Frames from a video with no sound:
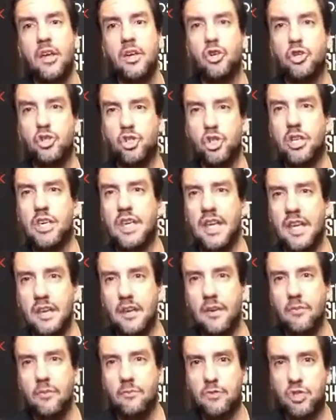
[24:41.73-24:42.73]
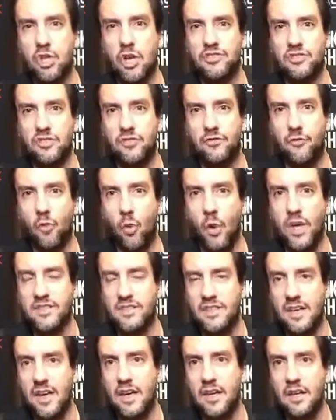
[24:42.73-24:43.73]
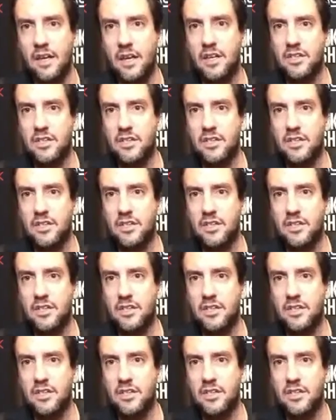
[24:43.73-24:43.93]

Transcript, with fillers: Could you get Justin Fuente